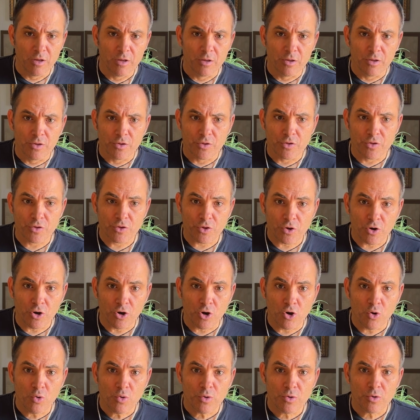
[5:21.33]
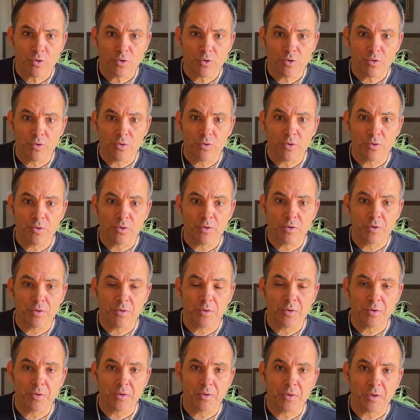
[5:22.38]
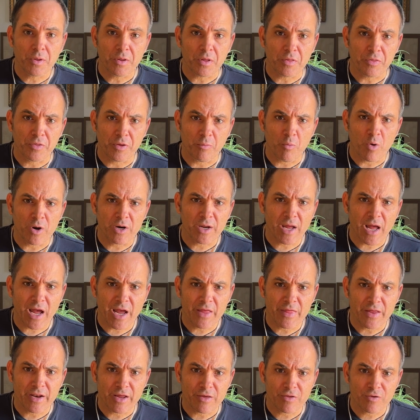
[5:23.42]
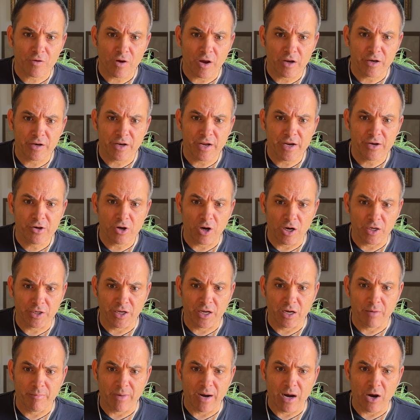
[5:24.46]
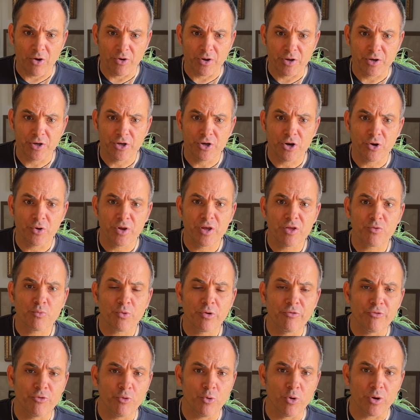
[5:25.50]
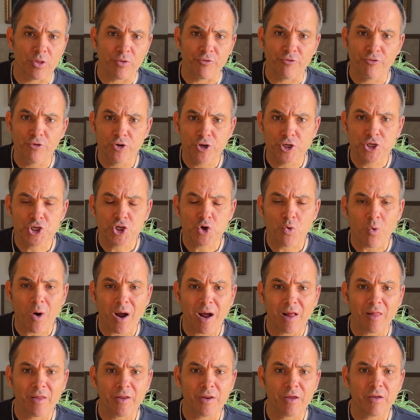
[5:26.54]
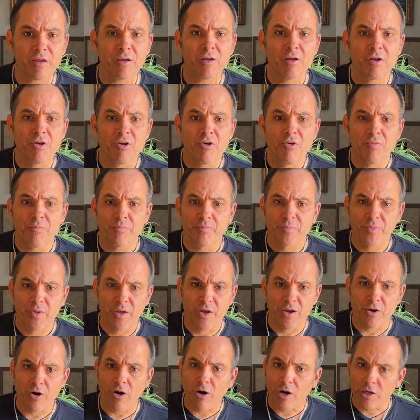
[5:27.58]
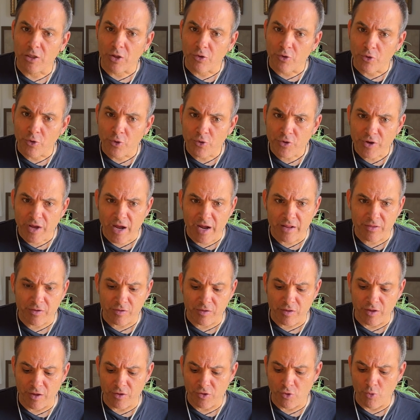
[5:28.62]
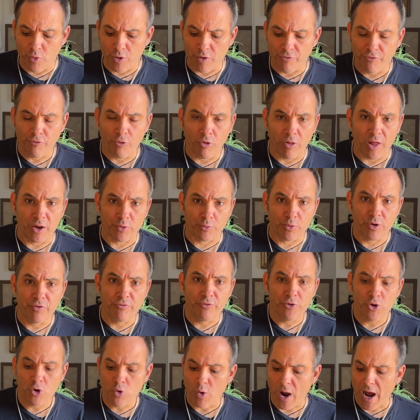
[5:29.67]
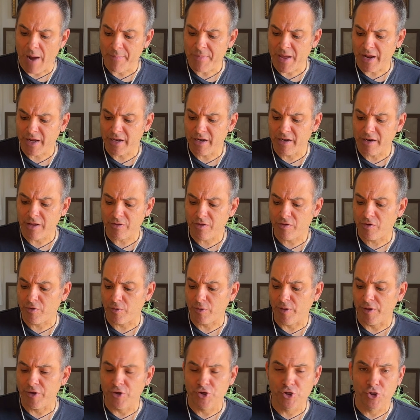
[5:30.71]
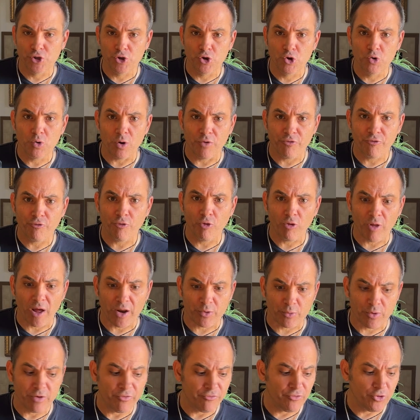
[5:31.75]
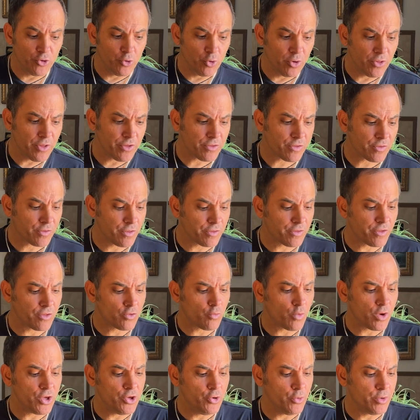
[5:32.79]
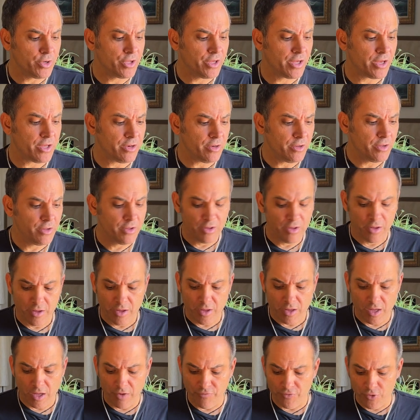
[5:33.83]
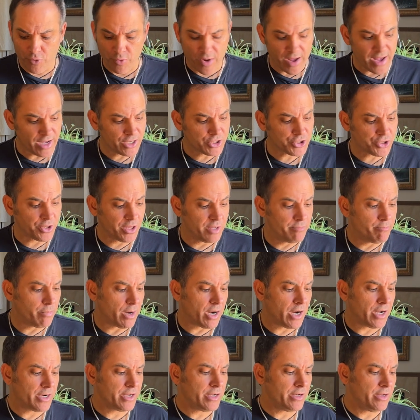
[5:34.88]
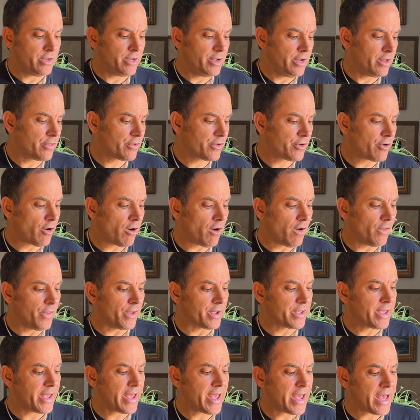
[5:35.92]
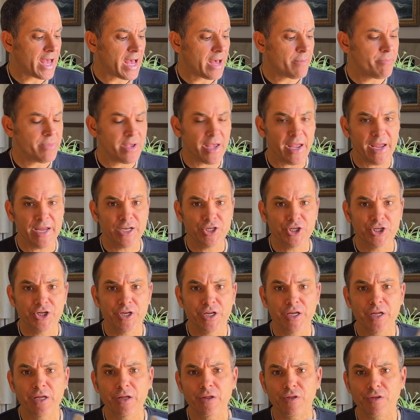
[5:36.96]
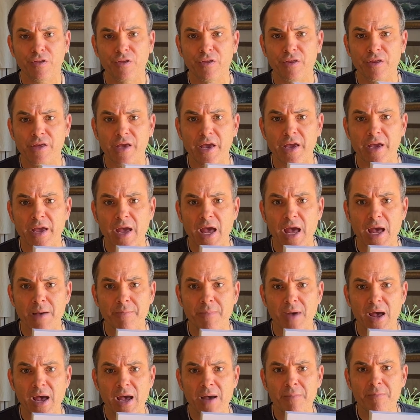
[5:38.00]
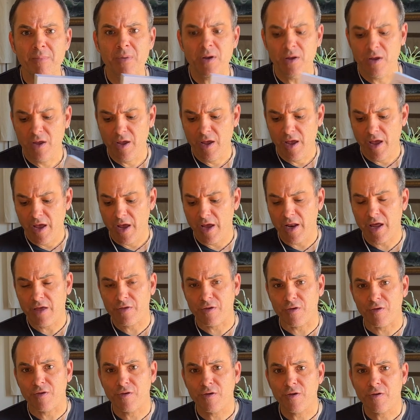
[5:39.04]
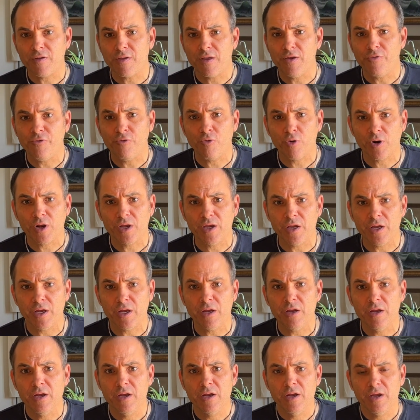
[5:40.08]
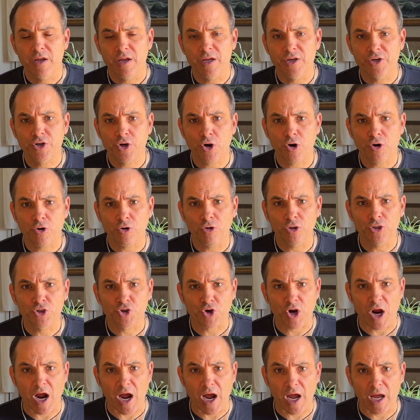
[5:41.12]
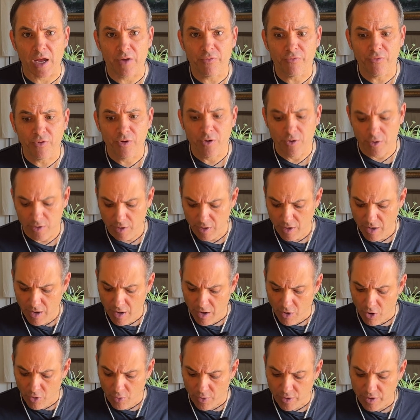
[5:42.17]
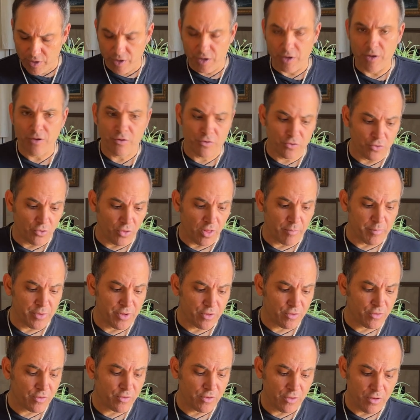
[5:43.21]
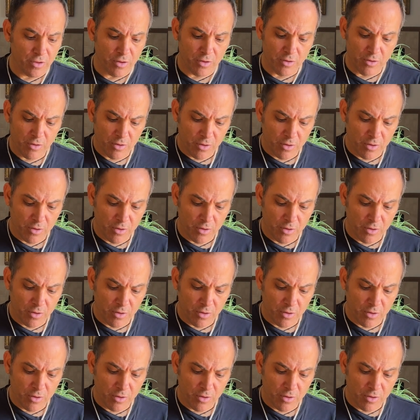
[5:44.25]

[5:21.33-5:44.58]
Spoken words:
So the one guy that I saw today talking about it, you know, he's reviewing the footage quality and all of those kinds of things, doing a full-on review. I'm not going to necessarily do a full-on review of this. This is what you would get if you actually bought it. It's called a CAMMHD, C-A-M-M. It has a 64 gig internal drive. Okay, so let me see.